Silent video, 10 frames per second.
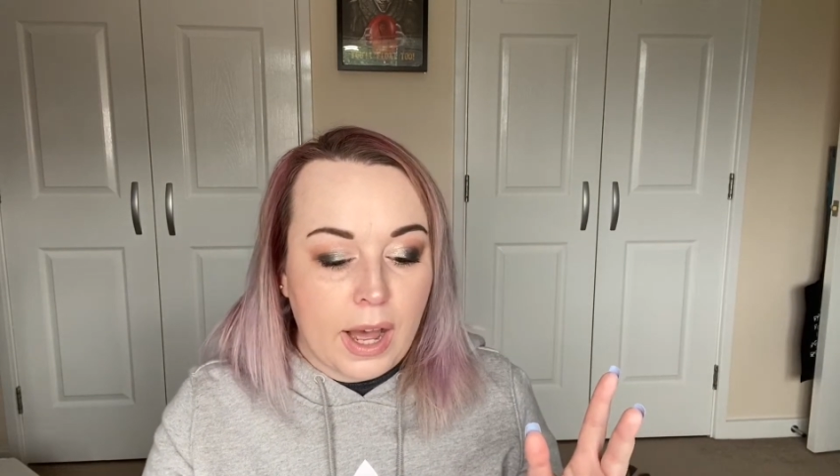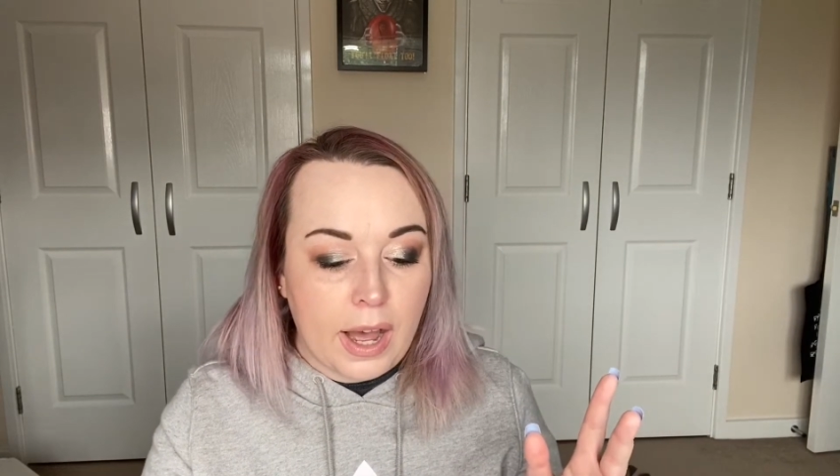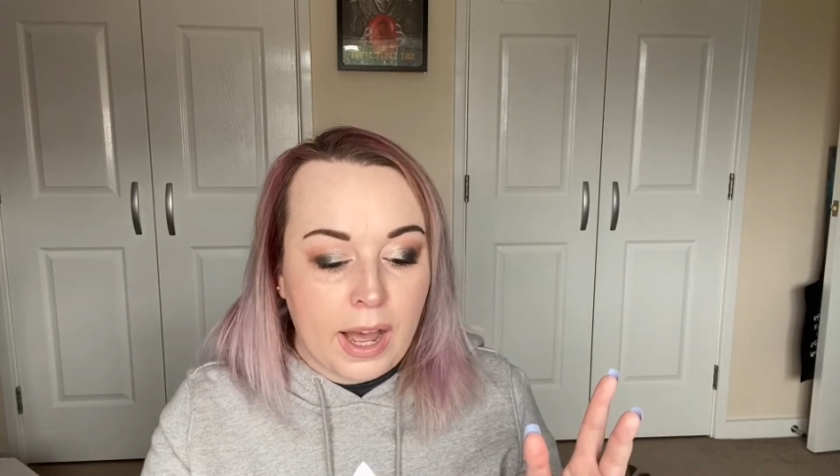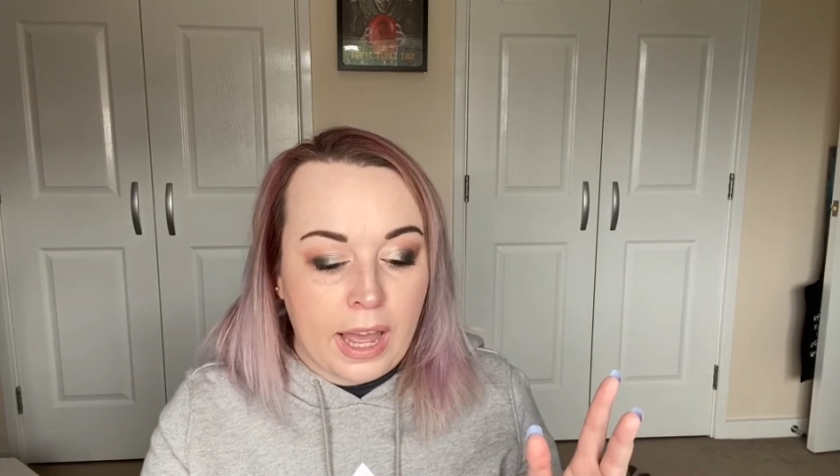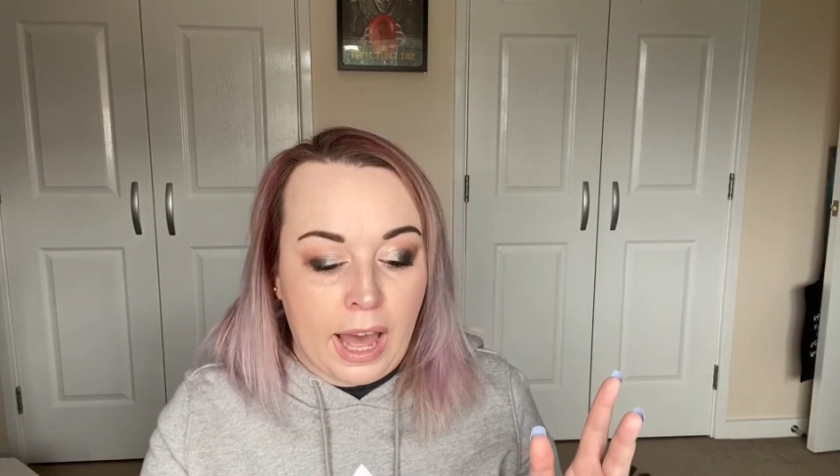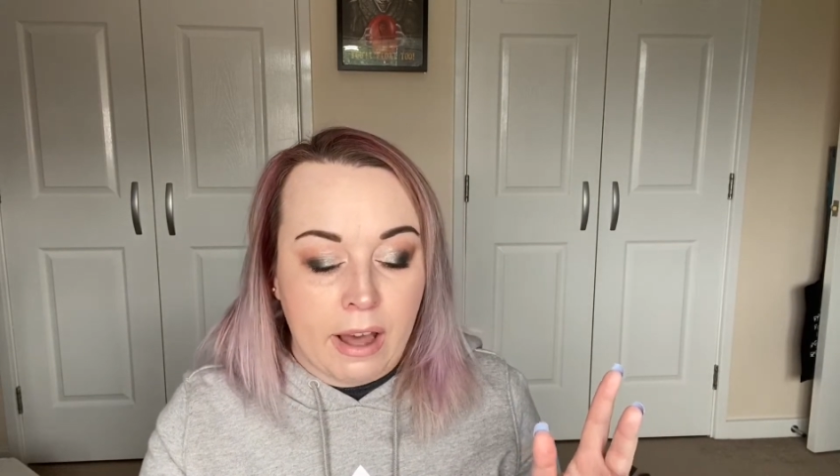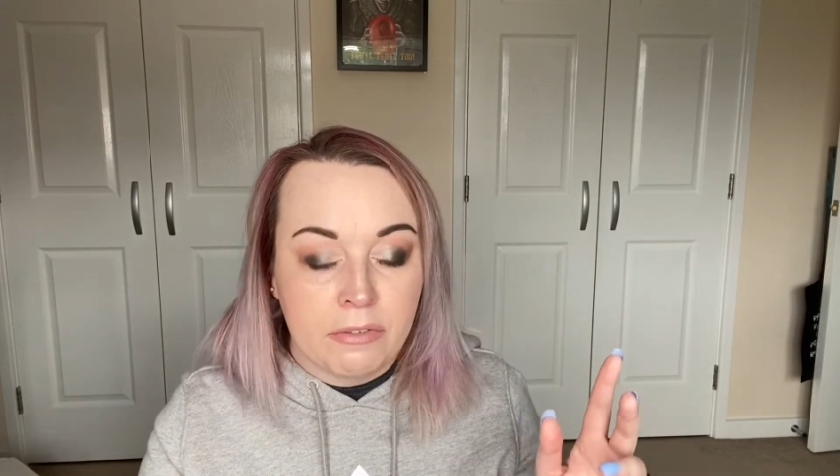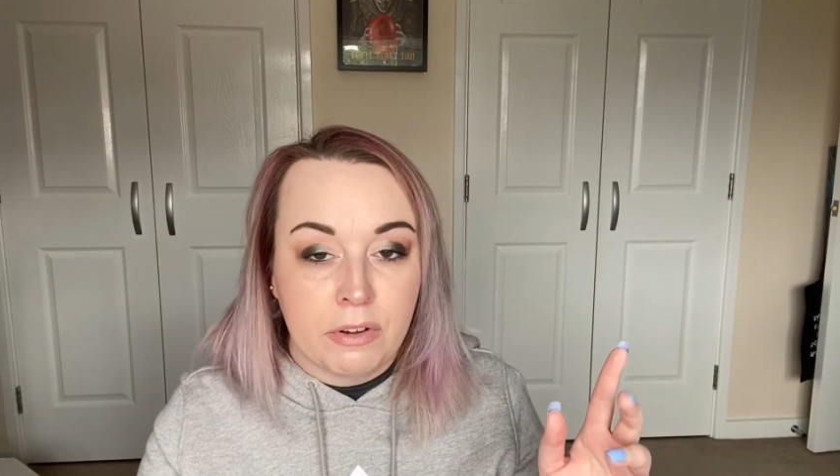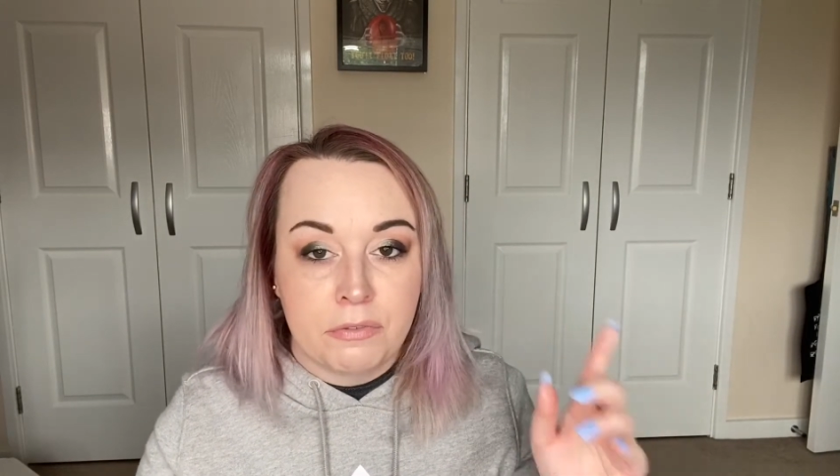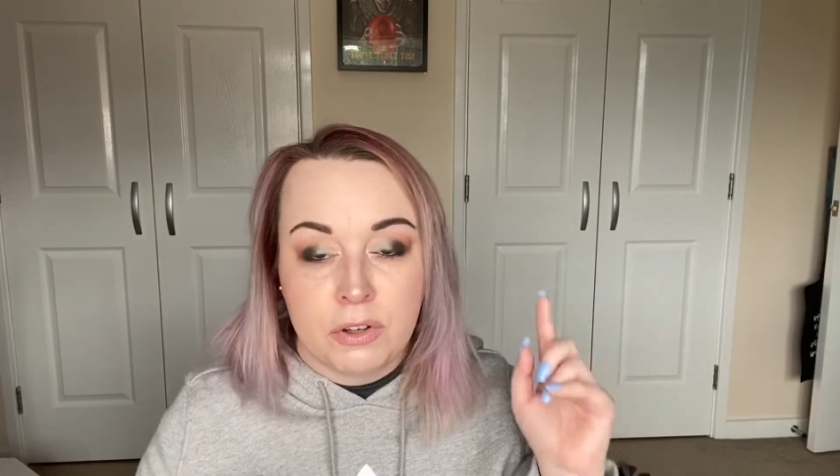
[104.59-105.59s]
I
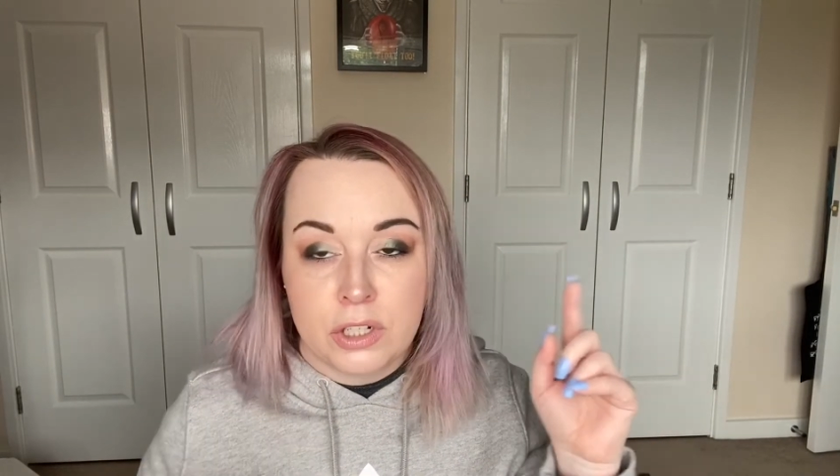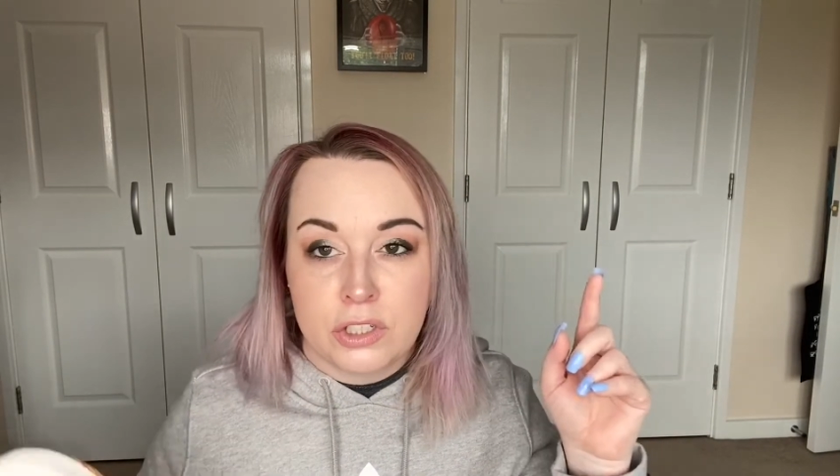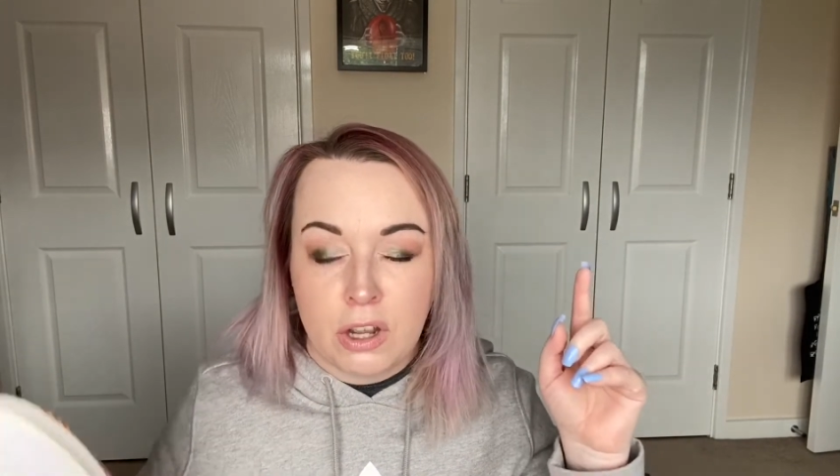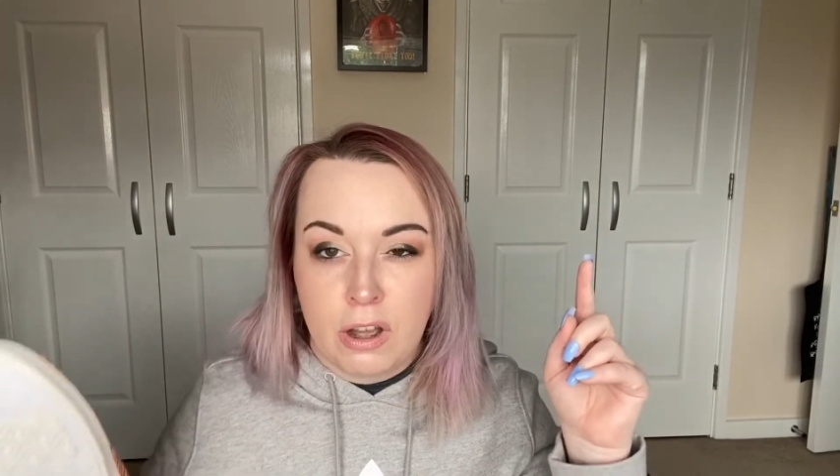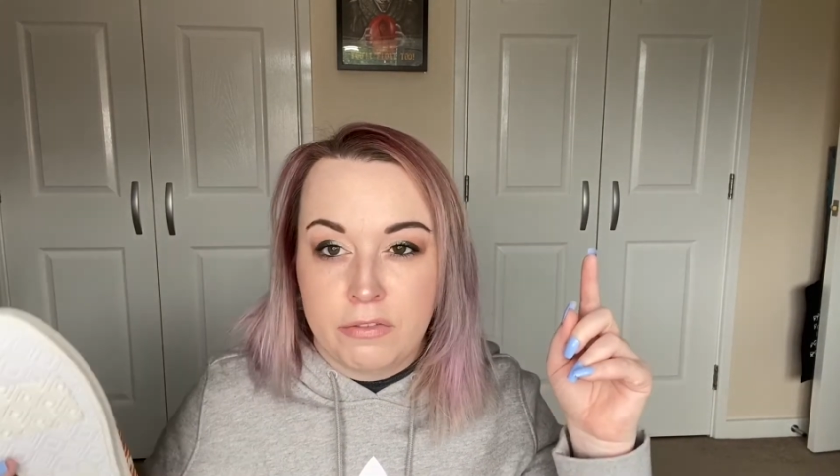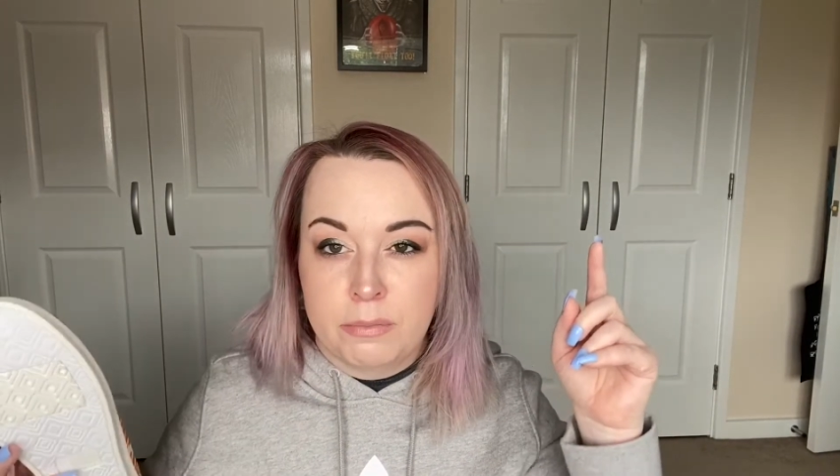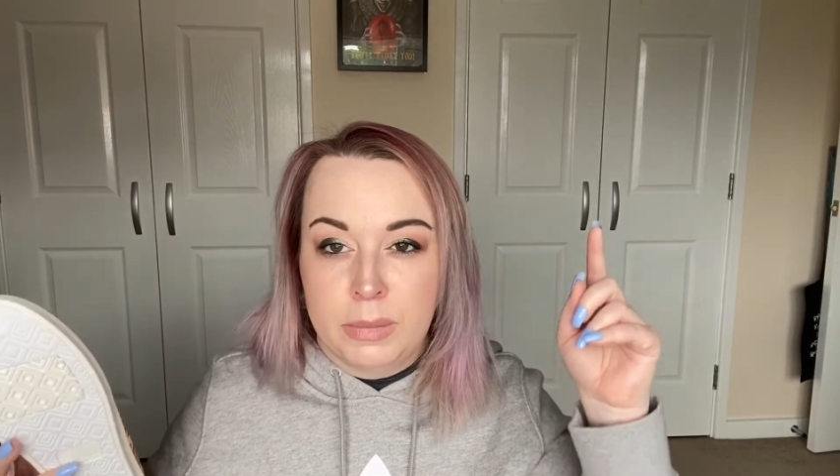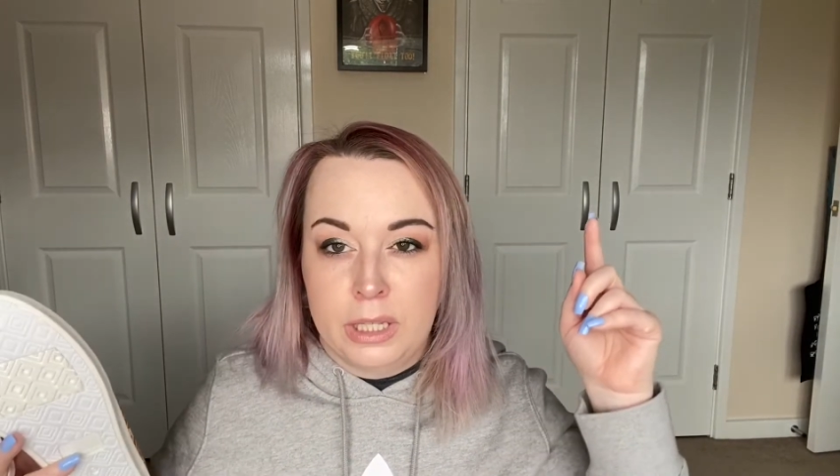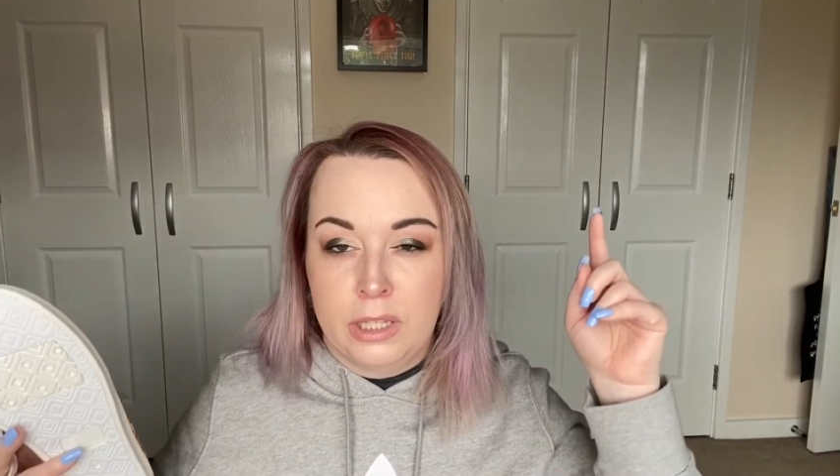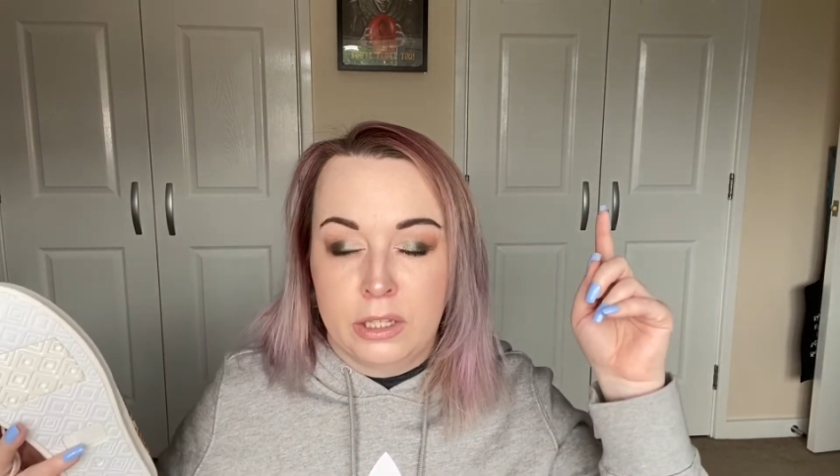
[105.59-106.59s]
have footage of
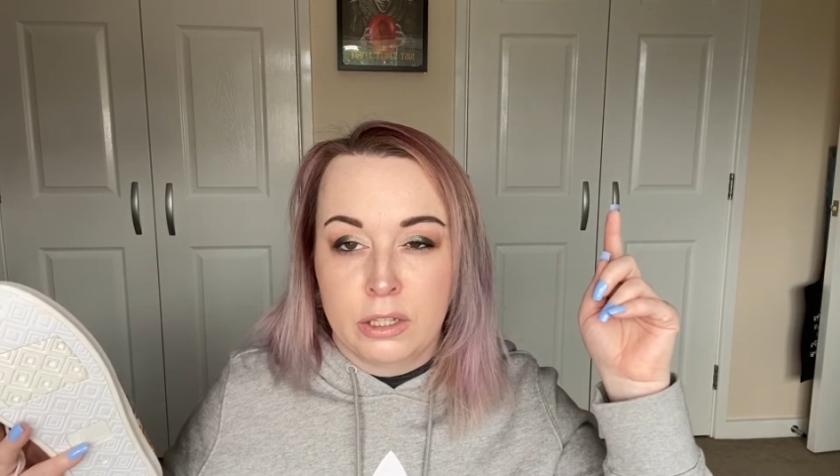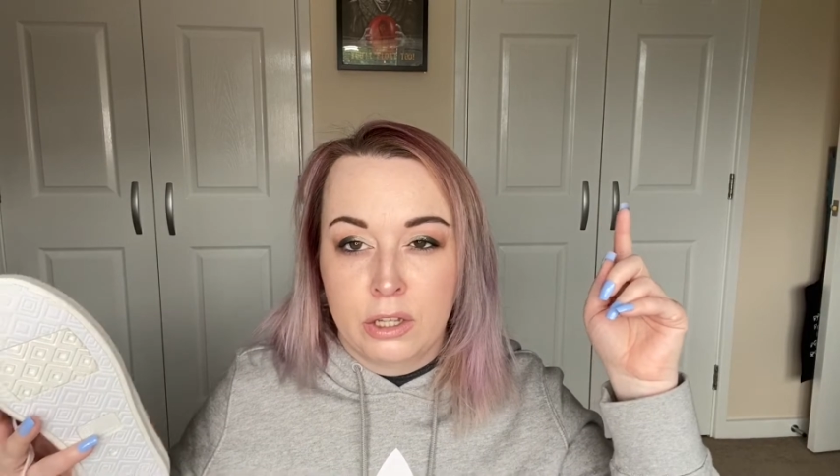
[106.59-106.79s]
me